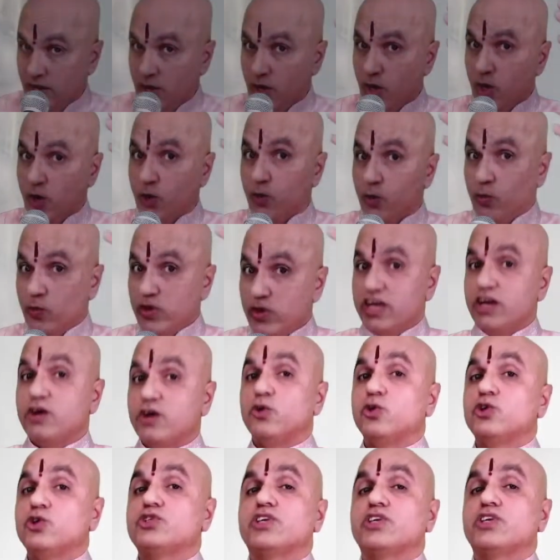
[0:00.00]
we
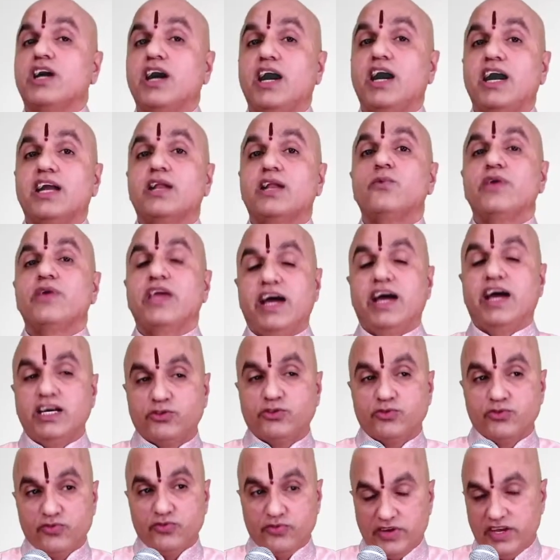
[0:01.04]
go to God and we ask
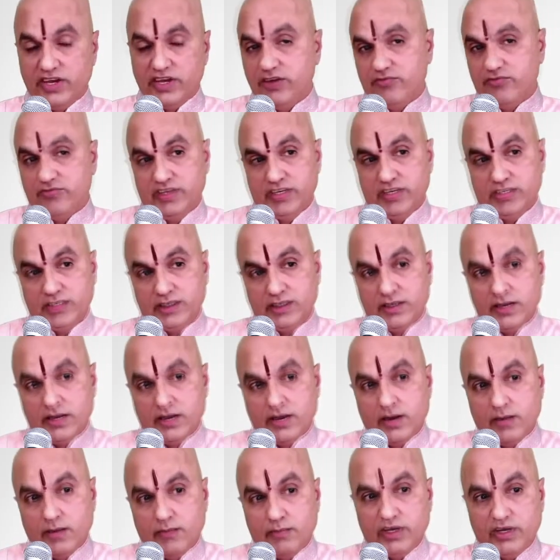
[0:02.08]
for forgiveness.
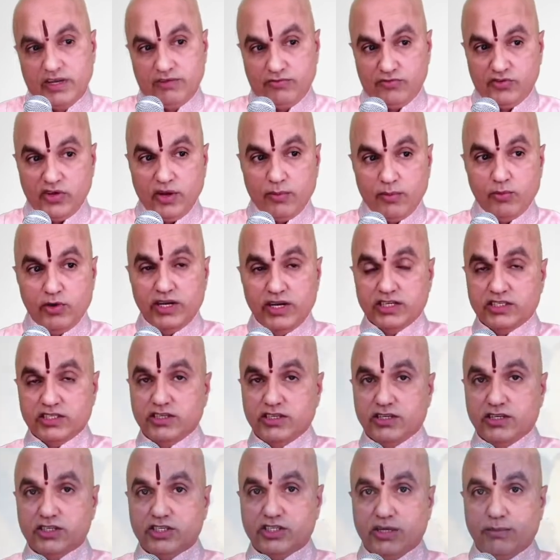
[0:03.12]
But if someone has
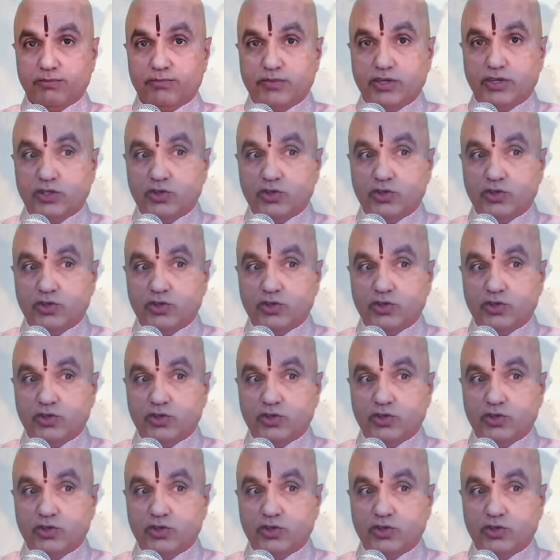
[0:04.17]
done something to